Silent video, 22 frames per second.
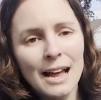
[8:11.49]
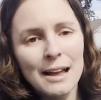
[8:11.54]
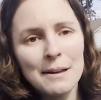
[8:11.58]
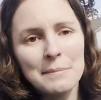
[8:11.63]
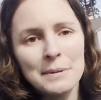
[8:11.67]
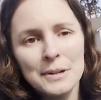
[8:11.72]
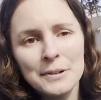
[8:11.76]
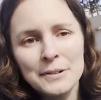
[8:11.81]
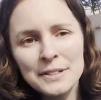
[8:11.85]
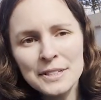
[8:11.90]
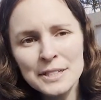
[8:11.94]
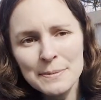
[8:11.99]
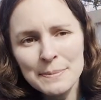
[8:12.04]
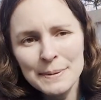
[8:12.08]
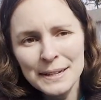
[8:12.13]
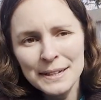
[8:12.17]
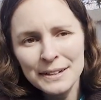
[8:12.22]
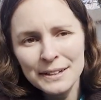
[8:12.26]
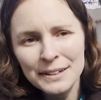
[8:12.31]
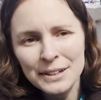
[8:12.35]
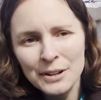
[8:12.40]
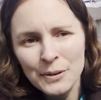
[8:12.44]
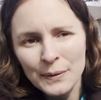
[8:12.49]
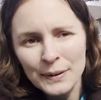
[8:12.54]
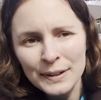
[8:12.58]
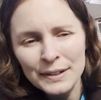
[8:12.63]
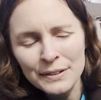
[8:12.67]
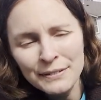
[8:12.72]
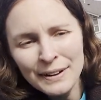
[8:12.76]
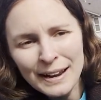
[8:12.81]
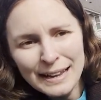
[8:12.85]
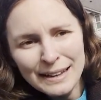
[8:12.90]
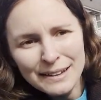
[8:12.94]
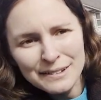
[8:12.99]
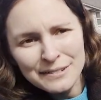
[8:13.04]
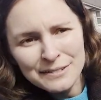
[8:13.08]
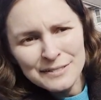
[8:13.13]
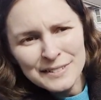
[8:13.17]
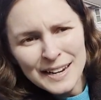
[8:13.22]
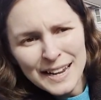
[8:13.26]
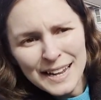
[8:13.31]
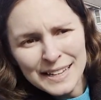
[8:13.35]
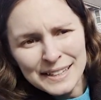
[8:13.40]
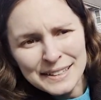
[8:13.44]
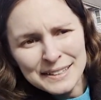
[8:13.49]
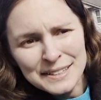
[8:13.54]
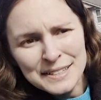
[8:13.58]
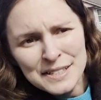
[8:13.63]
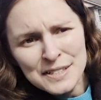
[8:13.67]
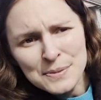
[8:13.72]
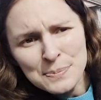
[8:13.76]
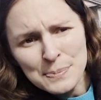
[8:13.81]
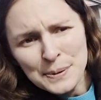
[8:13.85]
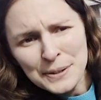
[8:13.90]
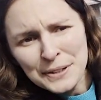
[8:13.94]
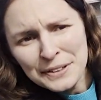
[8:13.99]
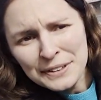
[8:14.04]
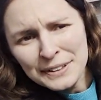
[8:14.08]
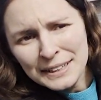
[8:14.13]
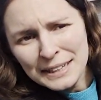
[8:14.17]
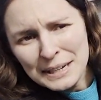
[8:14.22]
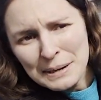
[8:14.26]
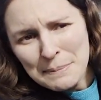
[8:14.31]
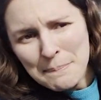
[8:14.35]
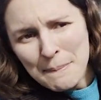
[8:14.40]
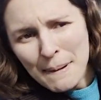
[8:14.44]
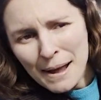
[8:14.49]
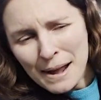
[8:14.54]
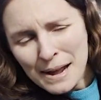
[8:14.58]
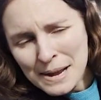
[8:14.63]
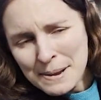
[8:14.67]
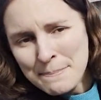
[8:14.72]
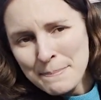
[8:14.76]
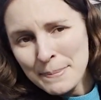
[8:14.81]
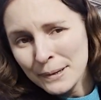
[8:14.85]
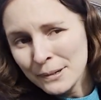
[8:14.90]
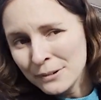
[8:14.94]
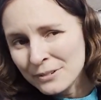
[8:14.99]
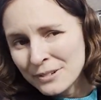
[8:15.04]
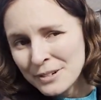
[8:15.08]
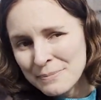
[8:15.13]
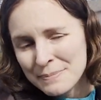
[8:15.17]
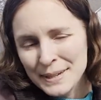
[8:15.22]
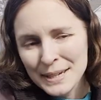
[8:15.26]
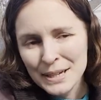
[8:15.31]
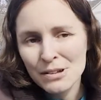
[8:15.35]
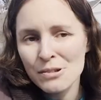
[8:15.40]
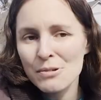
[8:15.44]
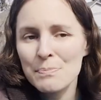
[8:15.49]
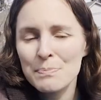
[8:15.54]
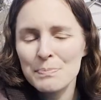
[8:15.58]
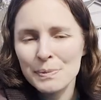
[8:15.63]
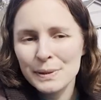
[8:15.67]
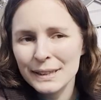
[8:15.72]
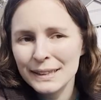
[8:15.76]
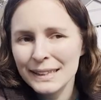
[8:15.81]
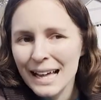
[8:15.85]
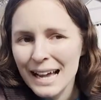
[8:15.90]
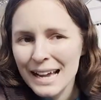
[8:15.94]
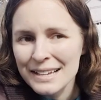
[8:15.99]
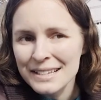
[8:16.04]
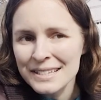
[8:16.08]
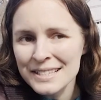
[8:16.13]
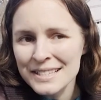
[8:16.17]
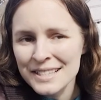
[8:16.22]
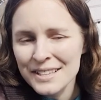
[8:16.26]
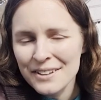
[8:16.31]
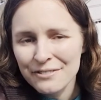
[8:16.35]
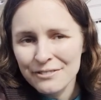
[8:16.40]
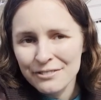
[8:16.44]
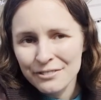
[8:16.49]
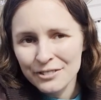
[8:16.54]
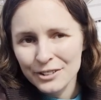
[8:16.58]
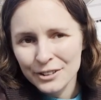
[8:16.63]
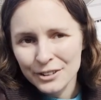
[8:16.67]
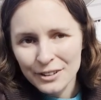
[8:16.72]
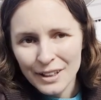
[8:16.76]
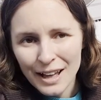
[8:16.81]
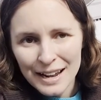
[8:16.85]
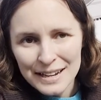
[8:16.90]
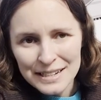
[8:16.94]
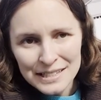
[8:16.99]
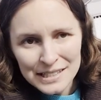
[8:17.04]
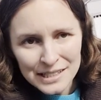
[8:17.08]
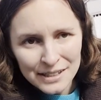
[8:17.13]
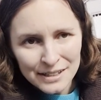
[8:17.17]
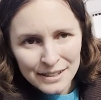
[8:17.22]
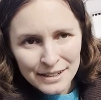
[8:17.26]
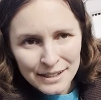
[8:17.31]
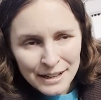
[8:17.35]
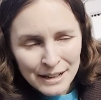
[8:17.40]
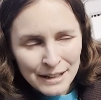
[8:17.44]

I'm going to be going around and sprinkling my Bone Meal Plus fertilizer.